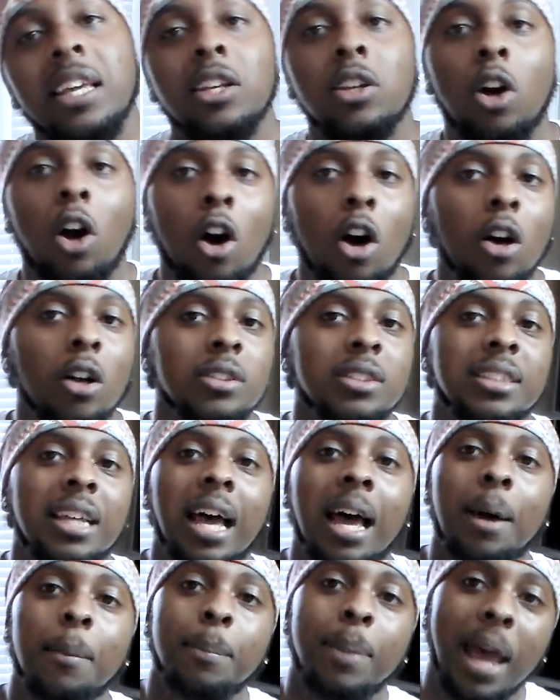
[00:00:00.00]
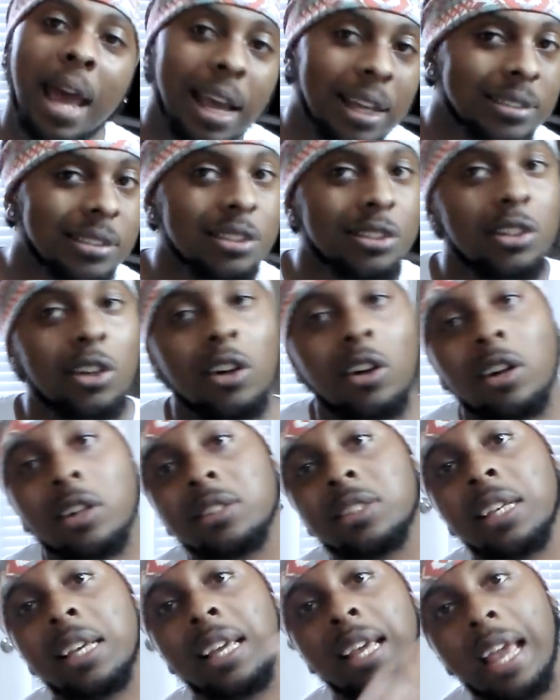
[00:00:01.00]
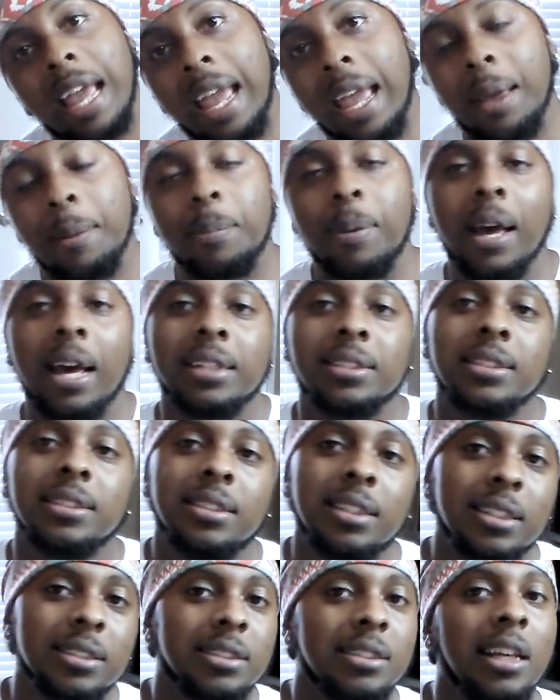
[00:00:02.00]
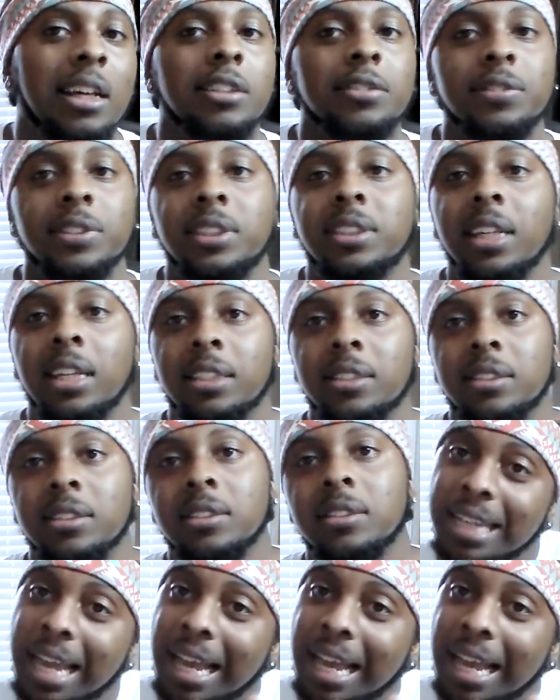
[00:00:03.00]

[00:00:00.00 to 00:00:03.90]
in all-time passing yards and passing touchdowns for Texas.